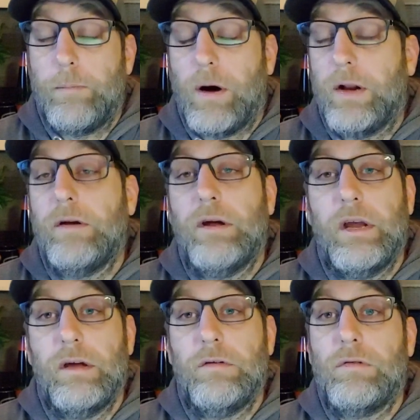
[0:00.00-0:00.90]
rebutted
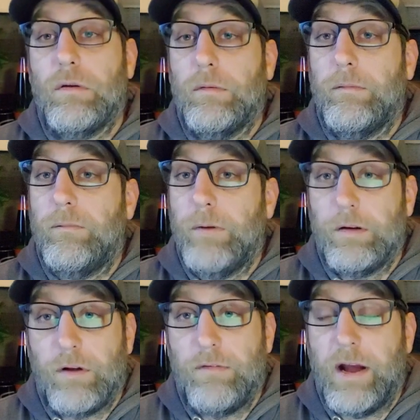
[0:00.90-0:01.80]
his
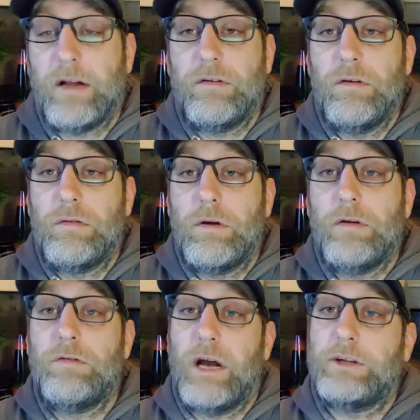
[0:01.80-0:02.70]
his advances,
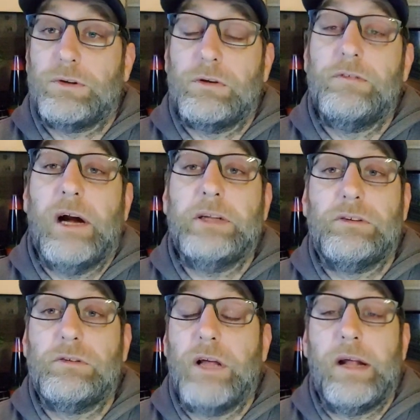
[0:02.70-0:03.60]
his sexual
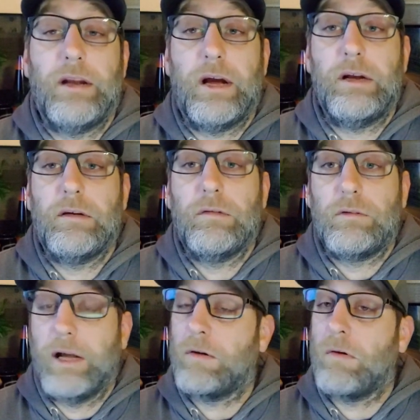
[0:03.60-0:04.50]
advances that night
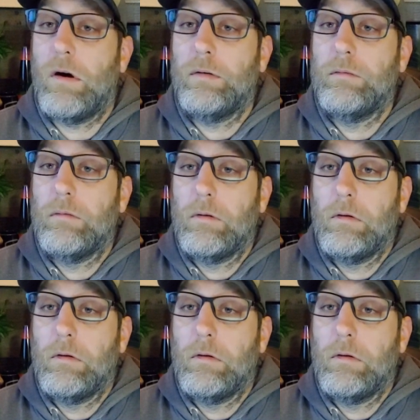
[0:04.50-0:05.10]
later on,